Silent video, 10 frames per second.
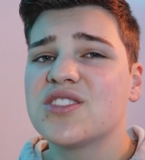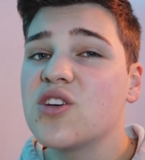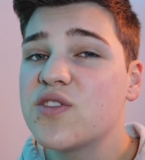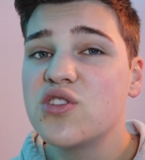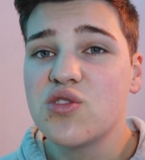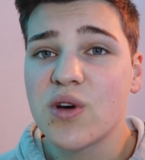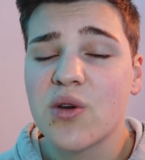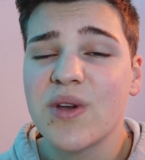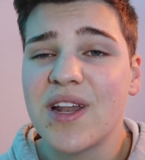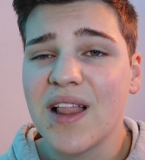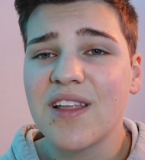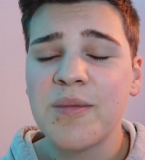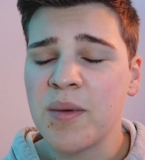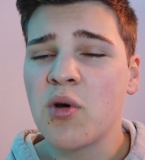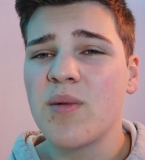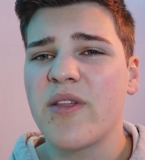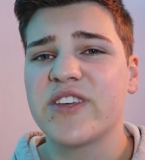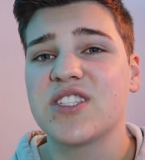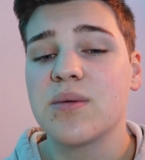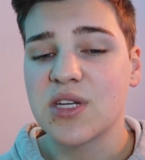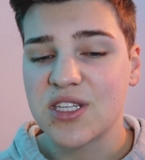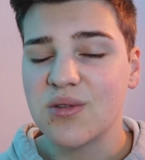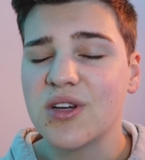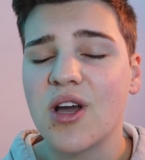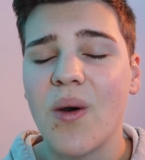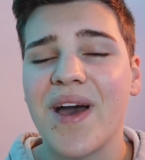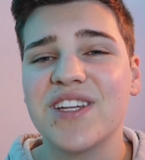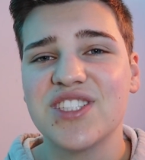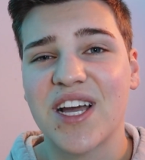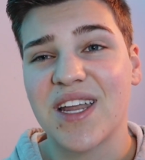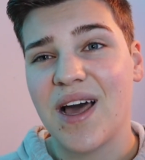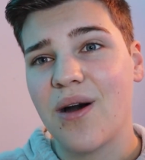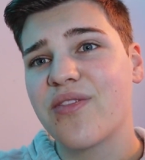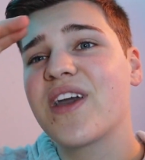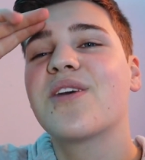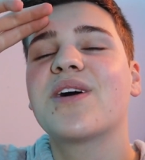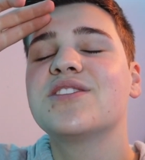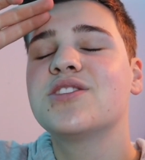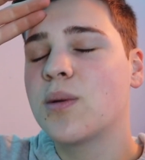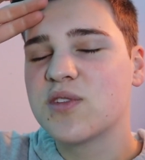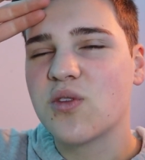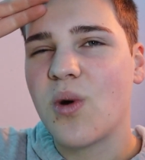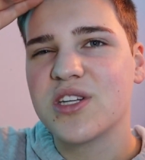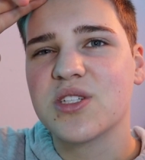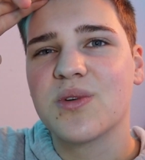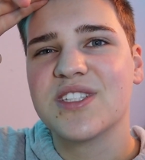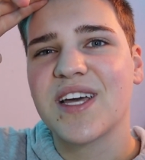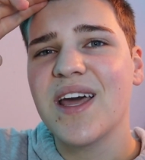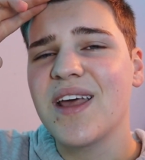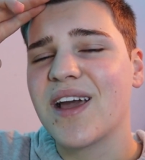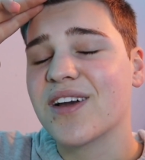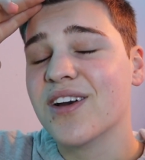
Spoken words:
so if you do want to read a little bit more about the subject, you can go ahead and check it out. Thank you guys so much for watching once again, and